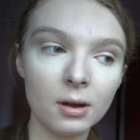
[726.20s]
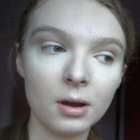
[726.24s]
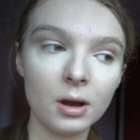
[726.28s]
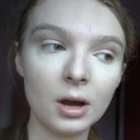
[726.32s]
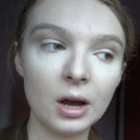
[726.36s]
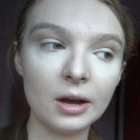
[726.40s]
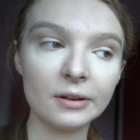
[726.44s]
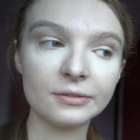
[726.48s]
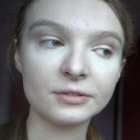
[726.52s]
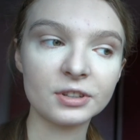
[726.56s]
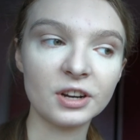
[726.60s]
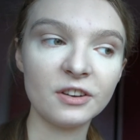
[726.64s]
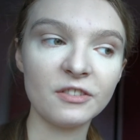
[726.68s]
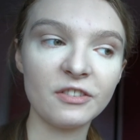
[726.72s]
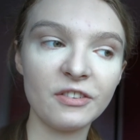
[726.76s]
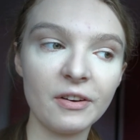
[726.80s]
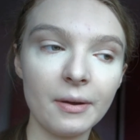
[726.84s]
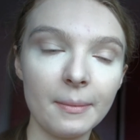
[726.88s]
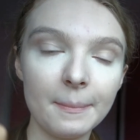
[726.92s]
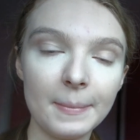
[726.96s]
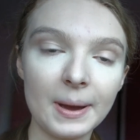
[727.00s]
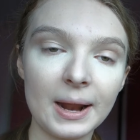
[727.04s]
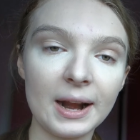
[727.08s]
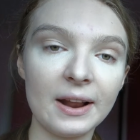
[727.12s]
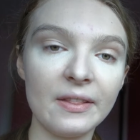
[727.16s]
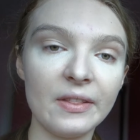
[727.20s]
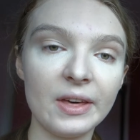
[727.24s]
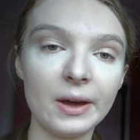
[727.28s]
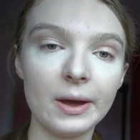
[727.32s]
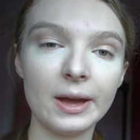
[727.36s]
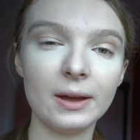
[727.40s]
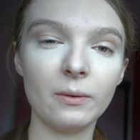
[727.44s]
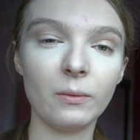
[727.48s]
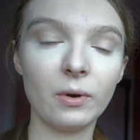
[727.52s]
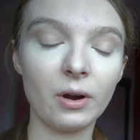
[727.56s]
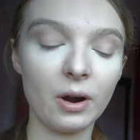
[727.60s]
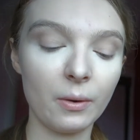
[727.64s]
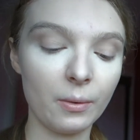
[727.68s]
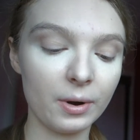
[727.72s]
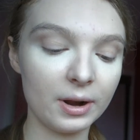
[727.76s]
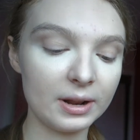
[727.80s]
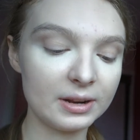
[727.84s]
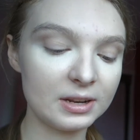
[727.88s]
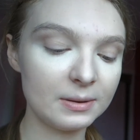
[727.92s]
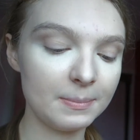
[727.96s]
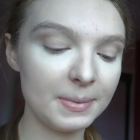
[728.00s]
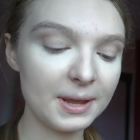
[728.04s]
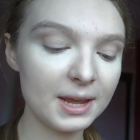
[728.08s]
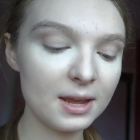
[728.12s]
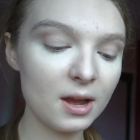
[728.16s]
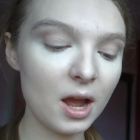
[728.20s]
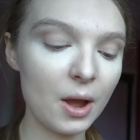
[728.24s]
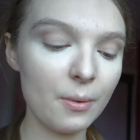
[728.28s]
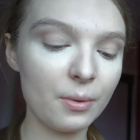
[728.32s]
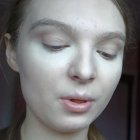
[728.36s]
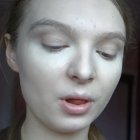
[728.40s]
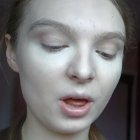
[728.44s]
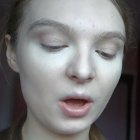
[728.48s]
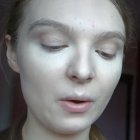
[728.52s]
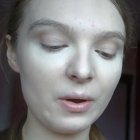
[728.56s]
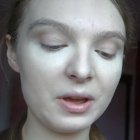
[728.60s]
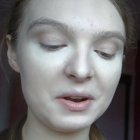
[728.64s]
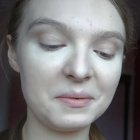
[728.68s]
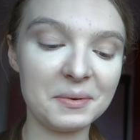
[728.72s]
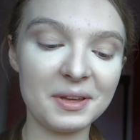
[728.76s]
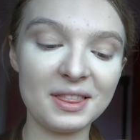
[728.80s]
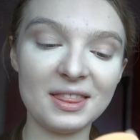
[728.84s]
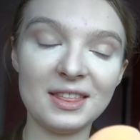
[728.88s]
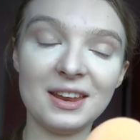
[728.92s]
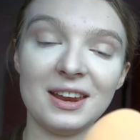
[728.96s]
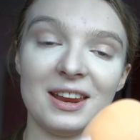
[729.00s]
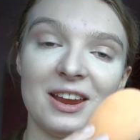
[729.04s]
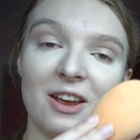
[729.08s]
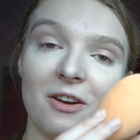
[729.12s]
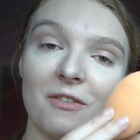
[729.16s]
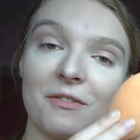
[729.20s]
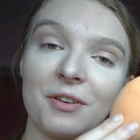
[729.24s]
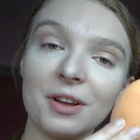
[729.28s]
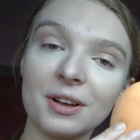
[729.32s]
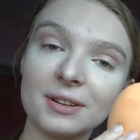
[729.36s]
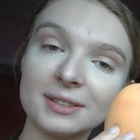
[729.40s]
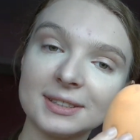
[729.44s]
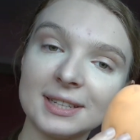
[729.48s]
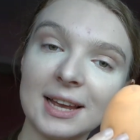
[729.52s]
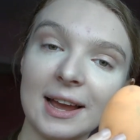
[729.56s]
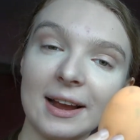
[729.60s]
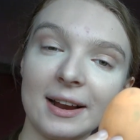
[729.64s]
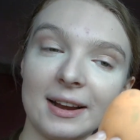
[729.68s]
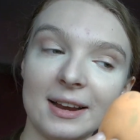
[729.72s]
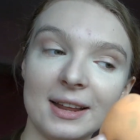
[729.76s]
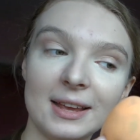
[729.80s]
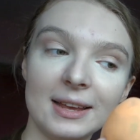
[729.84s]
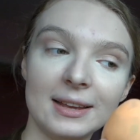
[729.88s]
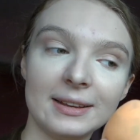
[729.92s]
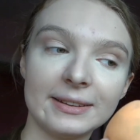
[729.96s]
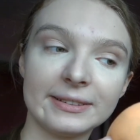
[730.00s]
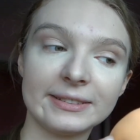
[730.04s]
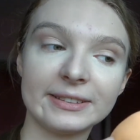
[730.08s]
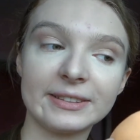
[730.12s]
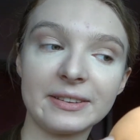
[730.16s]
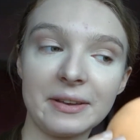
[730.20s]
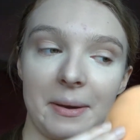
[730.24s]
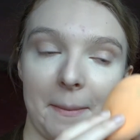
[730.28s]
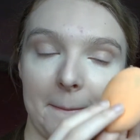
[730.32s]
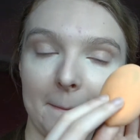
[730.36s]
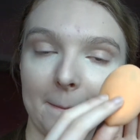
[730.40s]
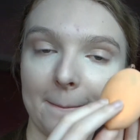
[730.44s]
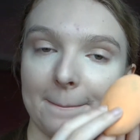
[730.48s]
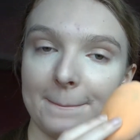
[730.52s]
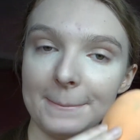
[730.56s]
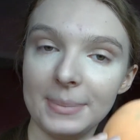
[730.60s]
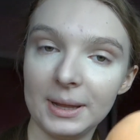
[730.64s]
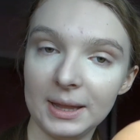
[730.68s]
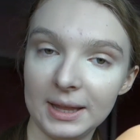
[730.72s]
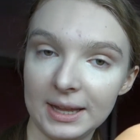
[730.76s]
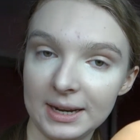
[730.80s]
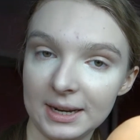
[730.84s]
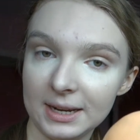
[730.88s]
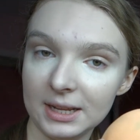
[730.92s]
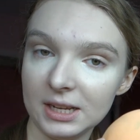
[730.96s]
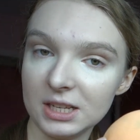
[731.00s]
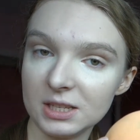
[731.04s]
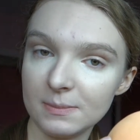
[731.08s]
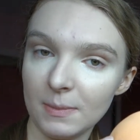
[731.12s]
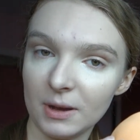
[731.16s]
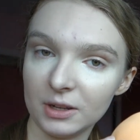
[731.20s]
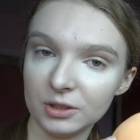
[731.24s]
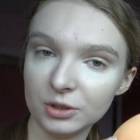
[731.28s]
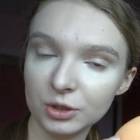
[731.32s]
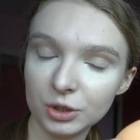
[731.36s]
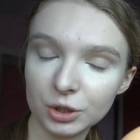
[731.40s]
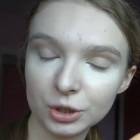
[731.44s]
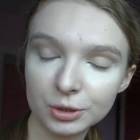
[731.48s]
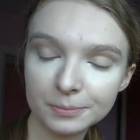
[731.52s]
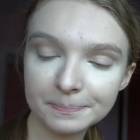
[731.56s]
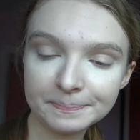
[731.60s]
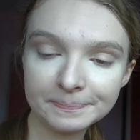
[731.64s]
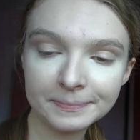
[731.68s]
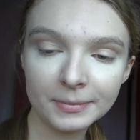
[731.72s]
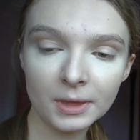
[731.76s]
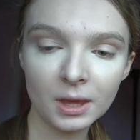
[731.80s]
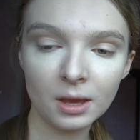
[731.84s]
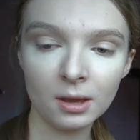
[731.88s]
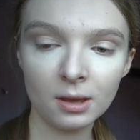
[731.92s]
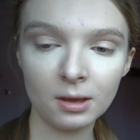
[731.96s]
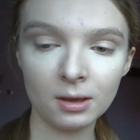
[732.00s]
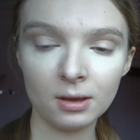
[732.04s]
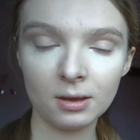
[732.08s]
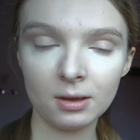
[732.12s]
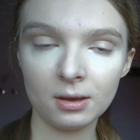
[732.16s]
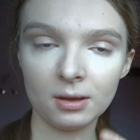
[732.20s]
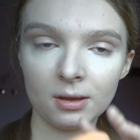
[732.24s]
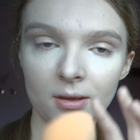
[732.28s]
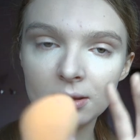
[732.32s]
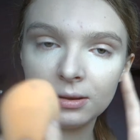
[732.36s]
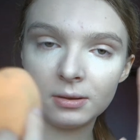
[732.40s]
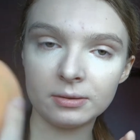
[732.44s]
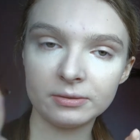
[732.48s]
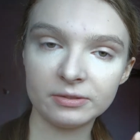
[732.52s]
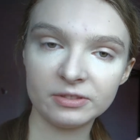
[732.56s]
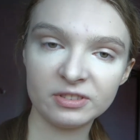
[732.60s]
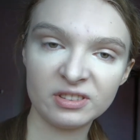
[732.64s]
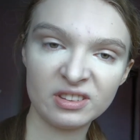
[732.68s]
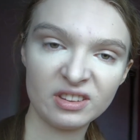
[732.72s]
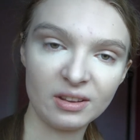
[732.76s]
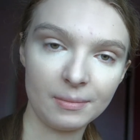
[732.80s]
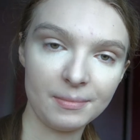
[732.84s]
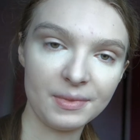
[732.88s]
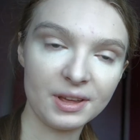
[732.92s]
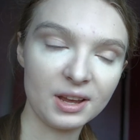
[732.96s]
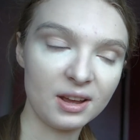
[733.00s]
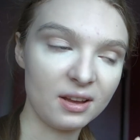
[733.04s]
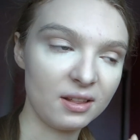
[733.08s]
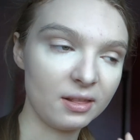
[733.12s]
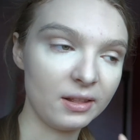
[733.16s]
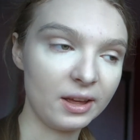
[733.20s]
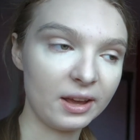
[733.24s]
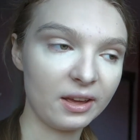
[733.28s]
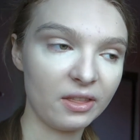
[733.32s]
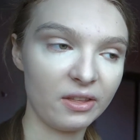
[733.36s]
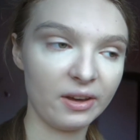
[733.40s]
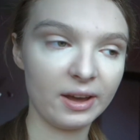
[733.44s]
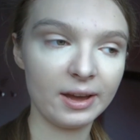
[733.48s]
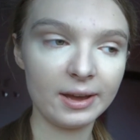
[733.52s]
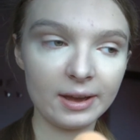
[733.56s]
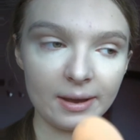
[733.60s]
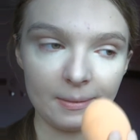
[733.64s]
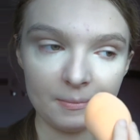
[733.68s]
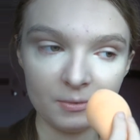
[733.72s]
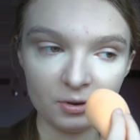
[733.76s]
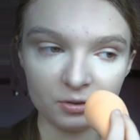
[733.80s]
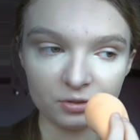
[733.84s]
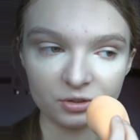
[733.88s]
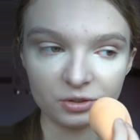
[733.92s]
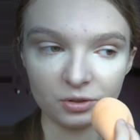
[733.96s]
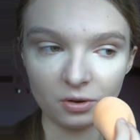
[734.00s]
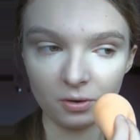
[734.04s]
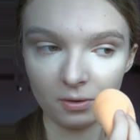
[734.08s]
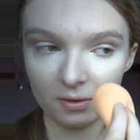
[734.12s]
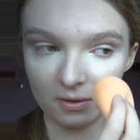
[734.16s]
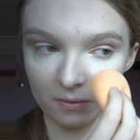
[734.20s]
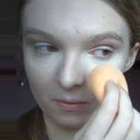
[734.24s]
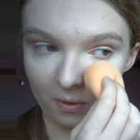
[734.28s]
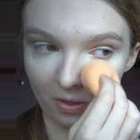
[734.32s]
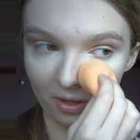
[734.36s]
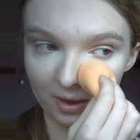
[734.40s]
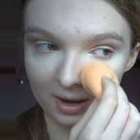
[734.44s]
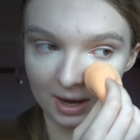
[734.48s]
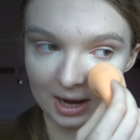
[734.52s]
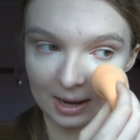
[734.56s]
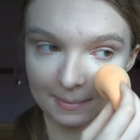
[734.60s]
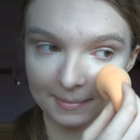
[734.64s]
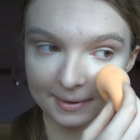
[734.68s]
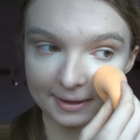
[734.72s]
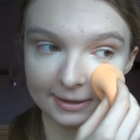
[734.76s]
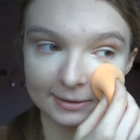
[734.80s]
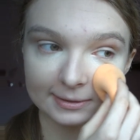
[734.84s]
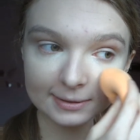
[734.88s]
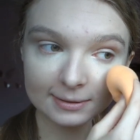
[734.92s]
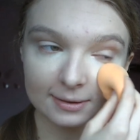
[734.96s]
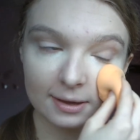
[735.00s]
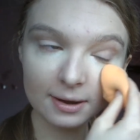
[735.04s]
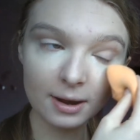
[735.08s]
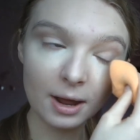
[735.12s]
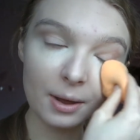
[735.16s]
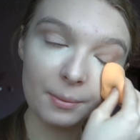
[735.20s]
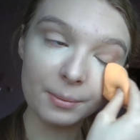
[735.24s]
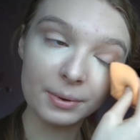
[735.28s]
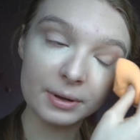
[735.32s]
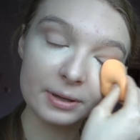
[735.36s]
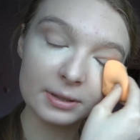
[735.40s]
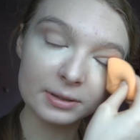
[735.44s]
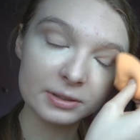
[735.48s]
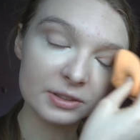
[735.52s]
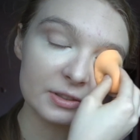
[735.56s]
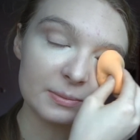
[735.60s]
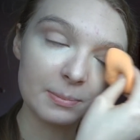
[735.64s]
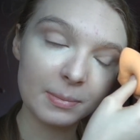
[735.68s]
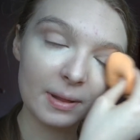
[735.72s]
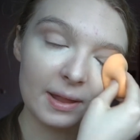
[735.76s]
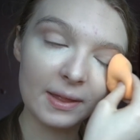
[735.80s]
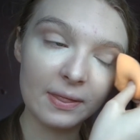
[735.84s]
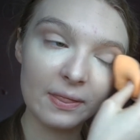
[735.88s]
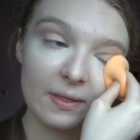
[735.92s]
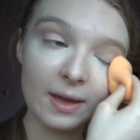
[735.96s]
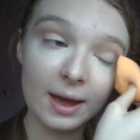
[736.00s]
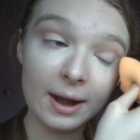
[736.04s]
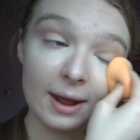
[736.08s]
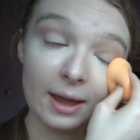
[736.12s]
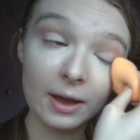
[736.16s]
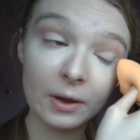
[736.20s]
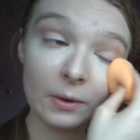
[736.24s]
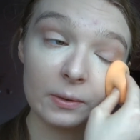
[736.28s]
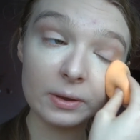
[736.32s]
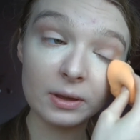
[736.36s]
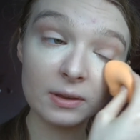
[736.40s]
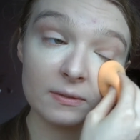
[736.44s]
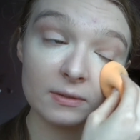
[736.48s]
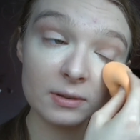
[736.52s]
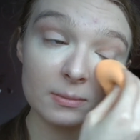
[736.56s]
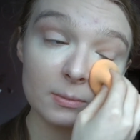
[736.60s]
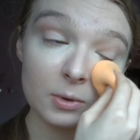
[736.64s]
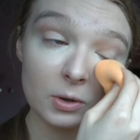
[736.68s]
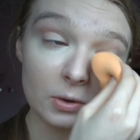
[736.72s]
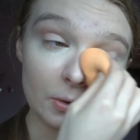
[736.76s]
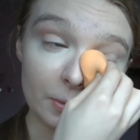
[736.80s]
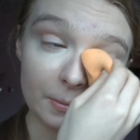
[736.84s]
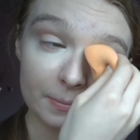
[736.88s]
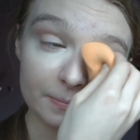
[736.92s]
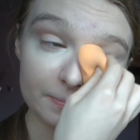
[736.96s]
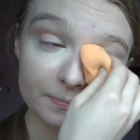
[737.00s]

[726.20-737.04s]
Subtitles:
After I've patted that where I want it to be, I will go in with the Real Techniques blending sponge. Something like that, I'm not sure what the name is, and I will just blend that out even more.